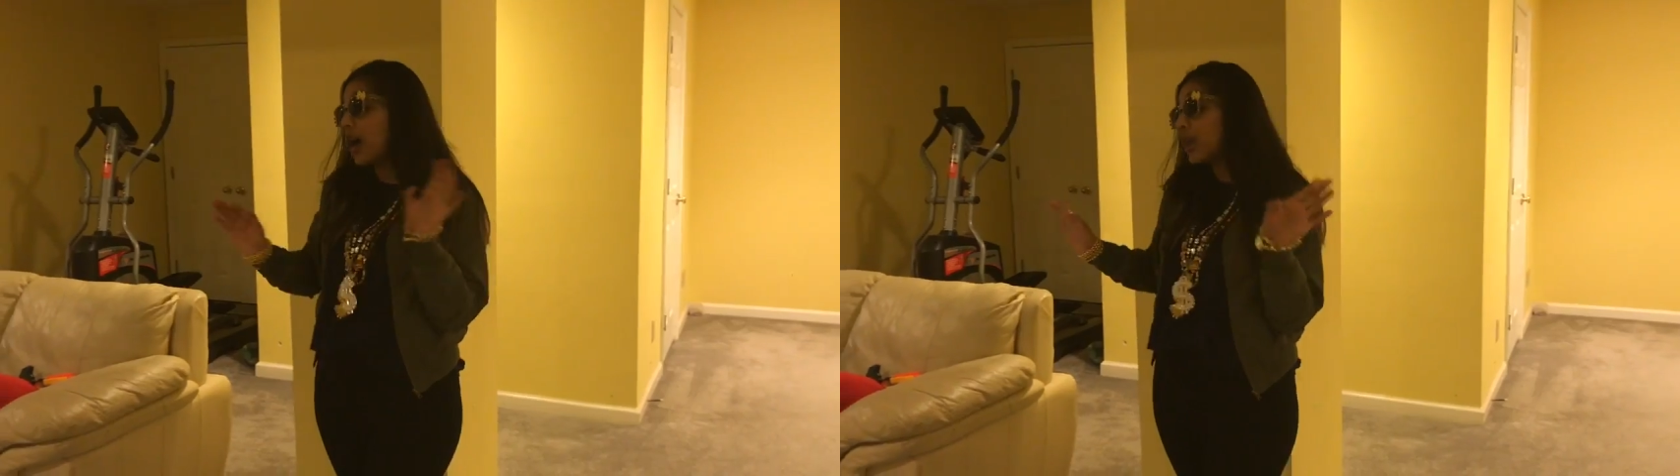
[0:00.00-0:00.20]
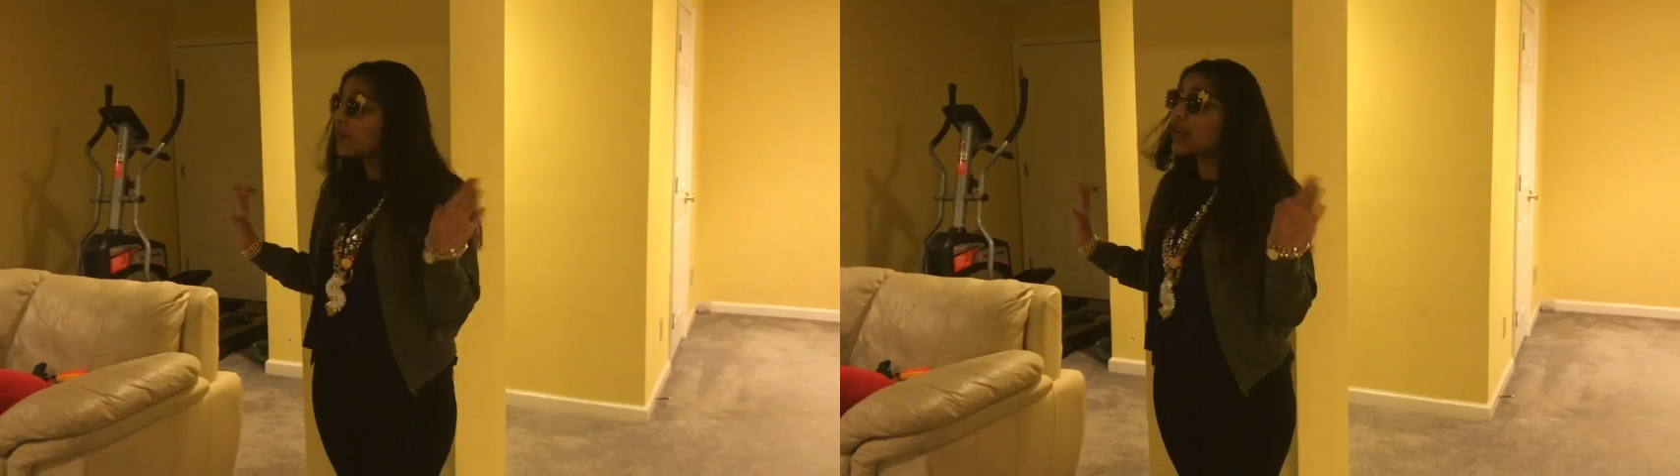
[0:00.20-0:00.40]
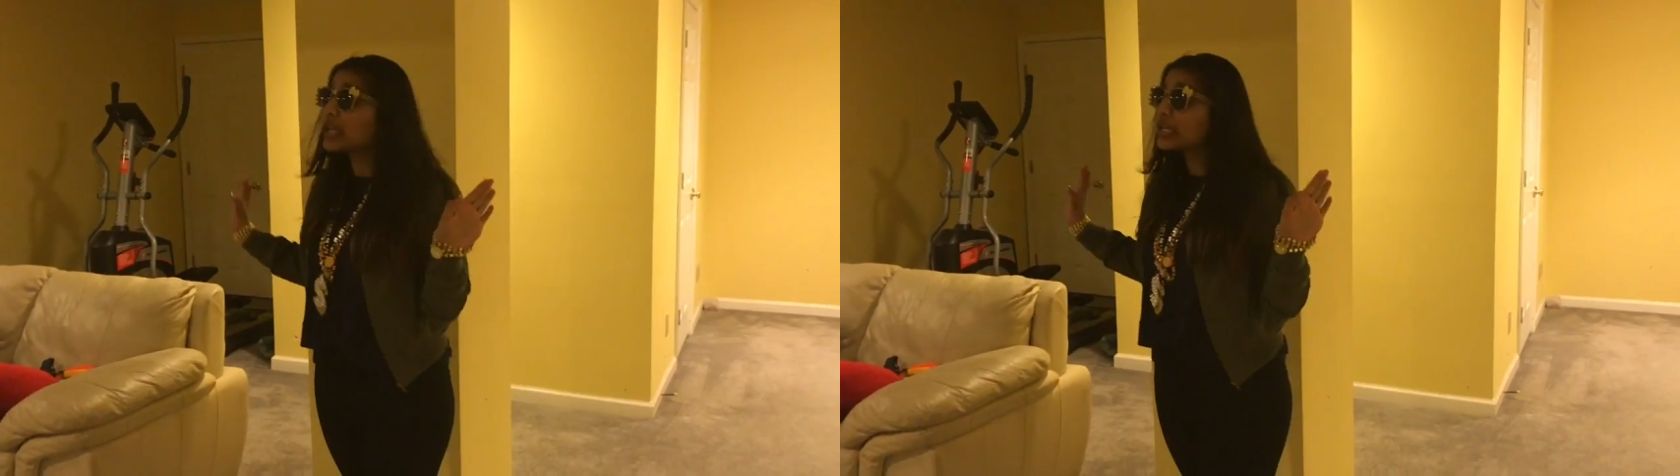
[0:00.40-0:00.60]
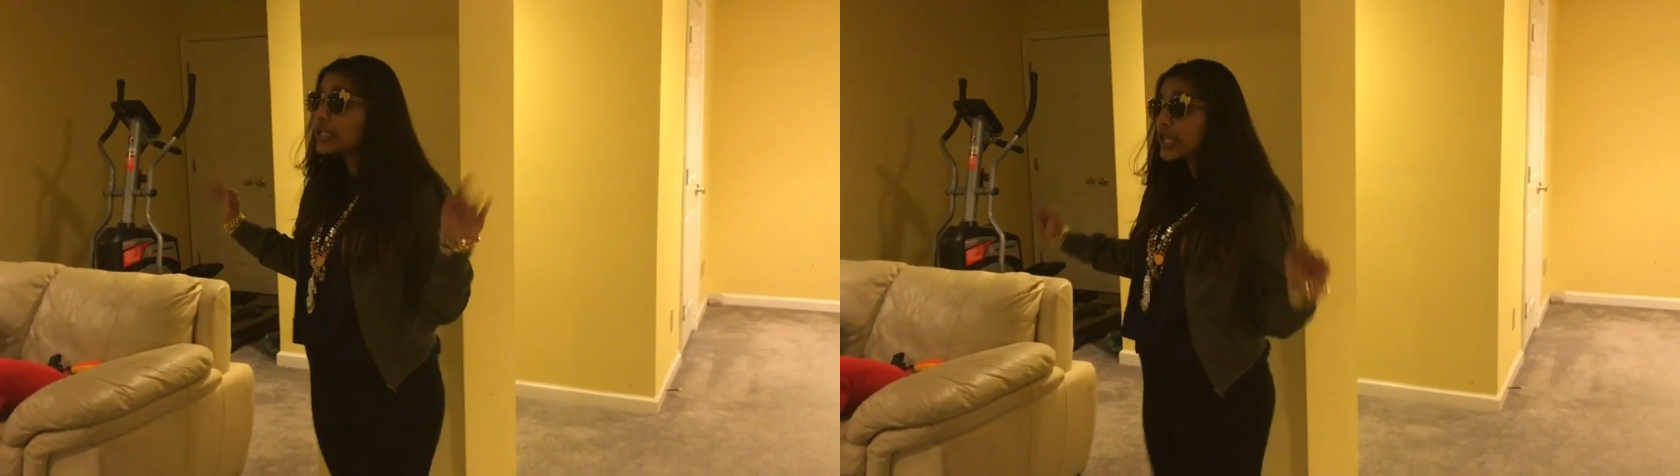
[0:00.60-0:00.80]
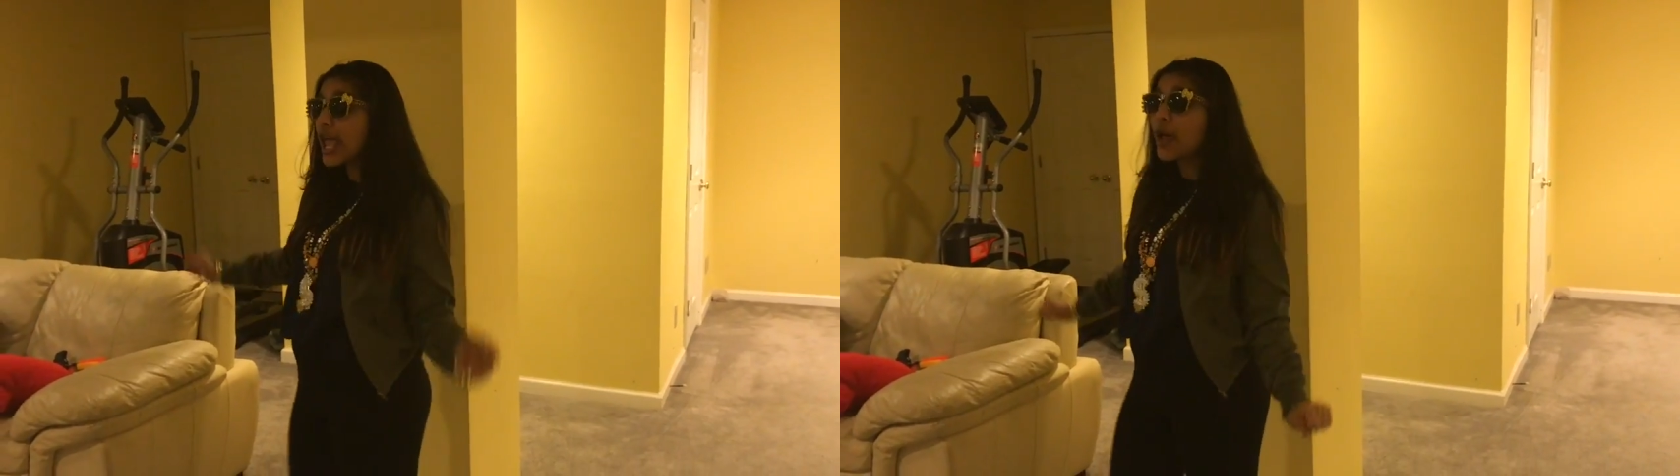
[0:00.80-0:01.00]
But
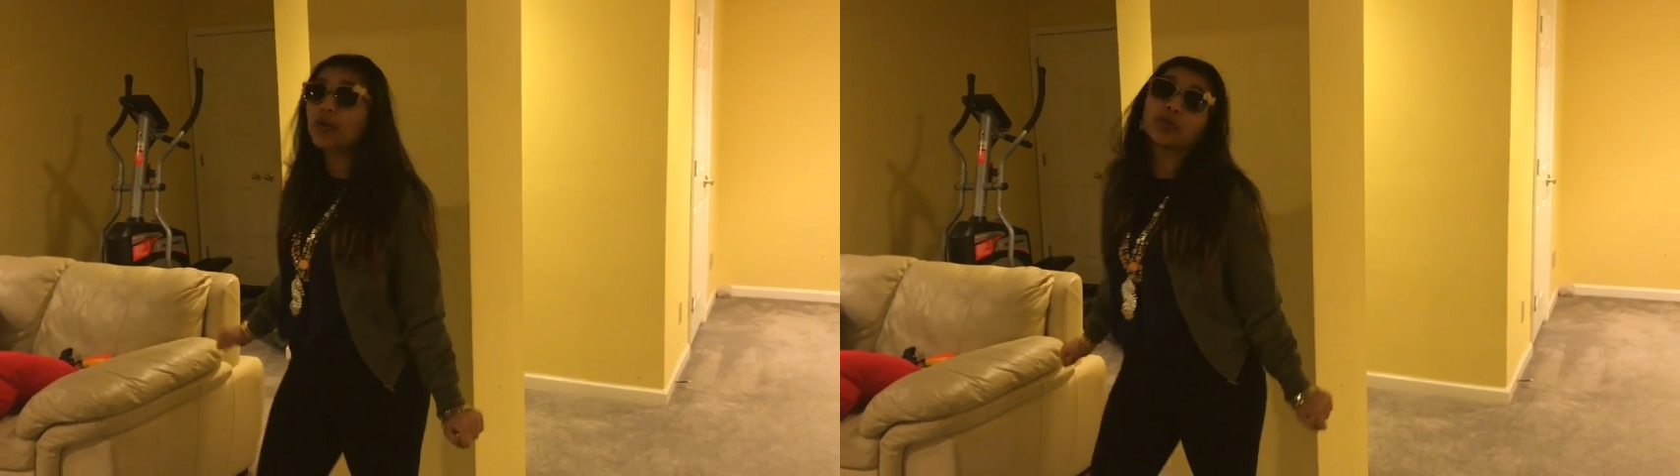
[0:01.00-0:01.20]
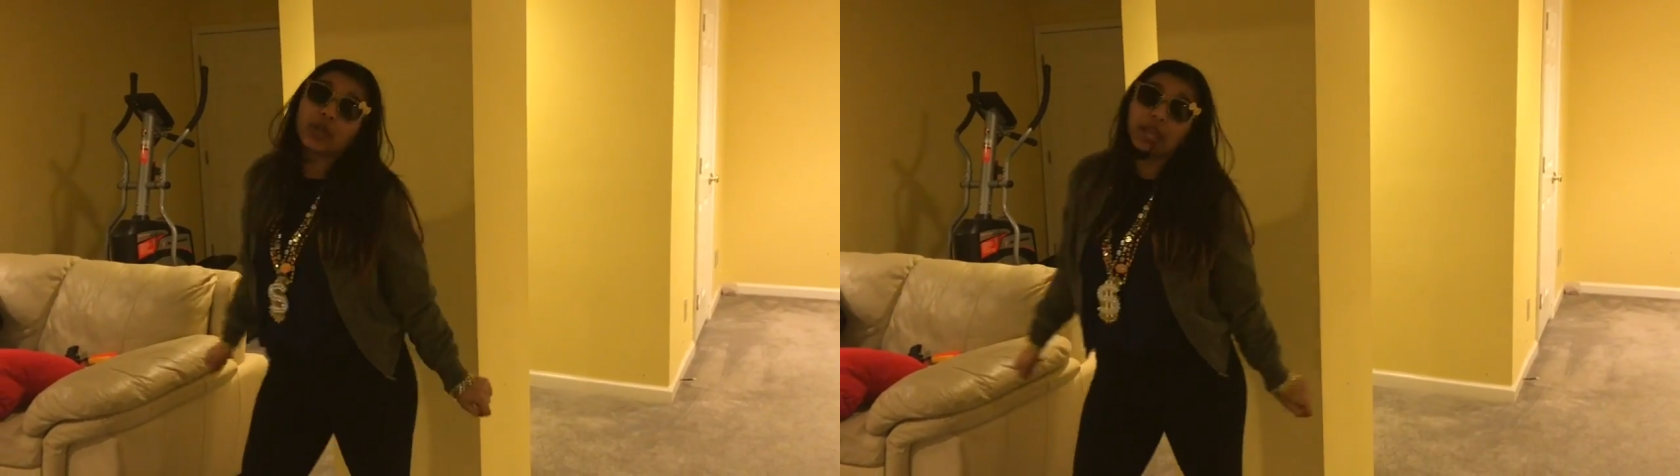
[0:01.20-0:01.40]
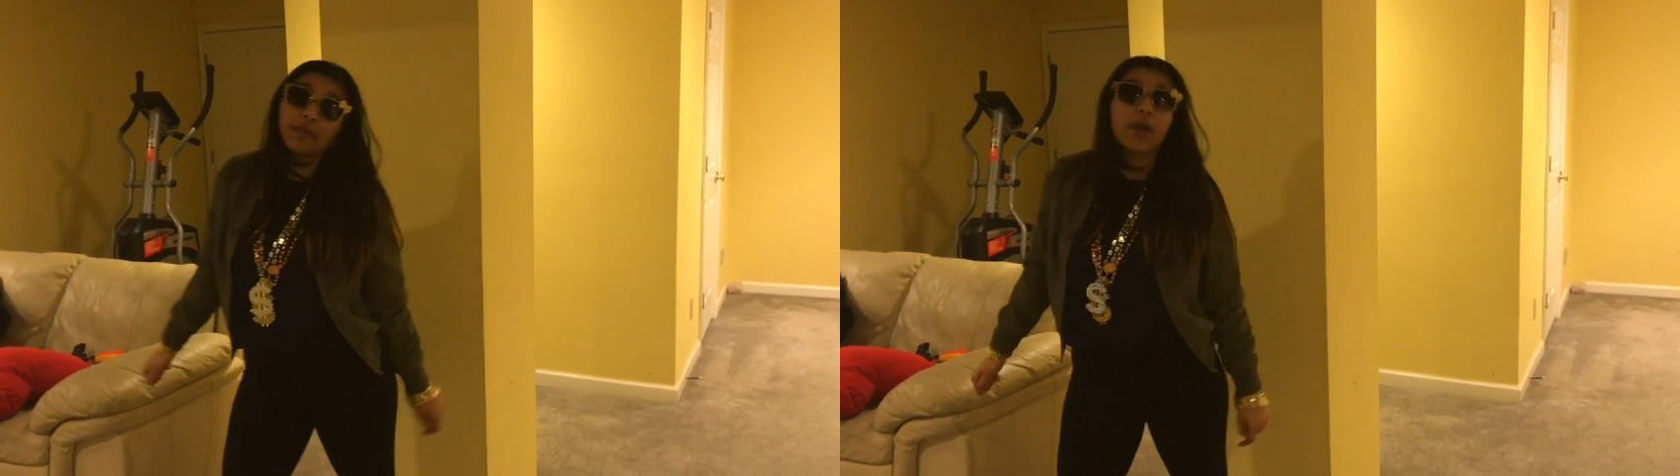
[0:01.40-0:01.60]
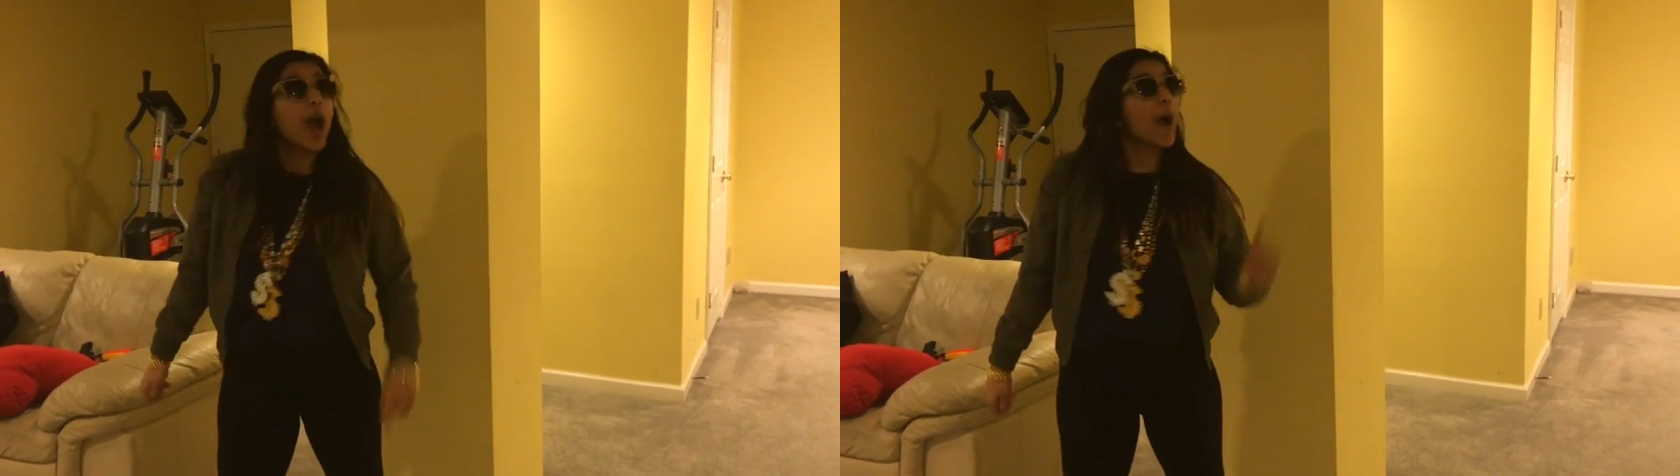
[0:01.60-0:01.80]
Venus could give